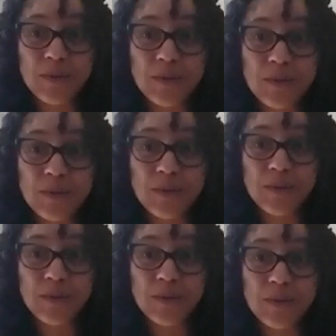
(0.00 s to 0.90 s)
I'm going to
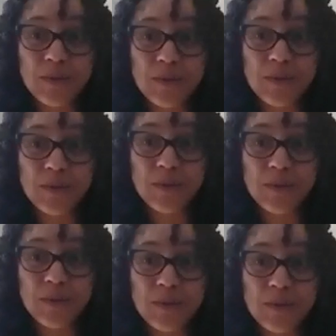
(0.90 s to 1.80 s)
have done the
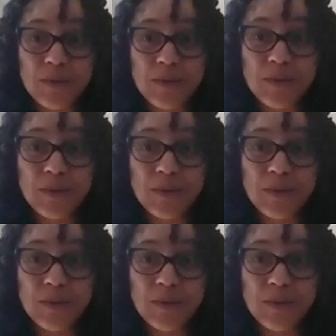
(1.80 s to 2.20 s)
job that